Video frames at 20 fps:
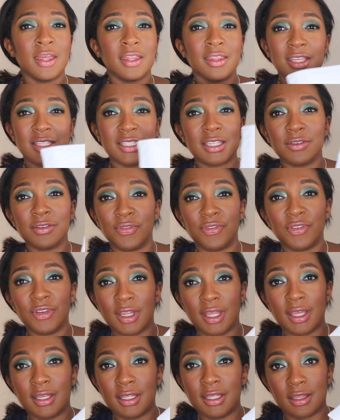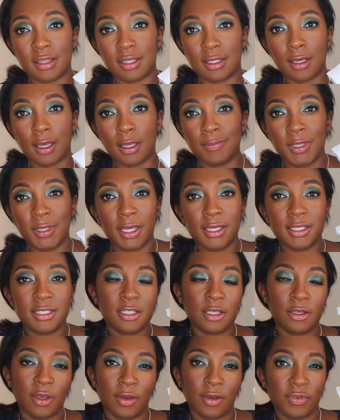this can fit anything. I mean, I
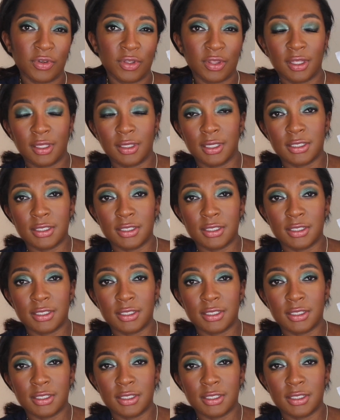sell everything.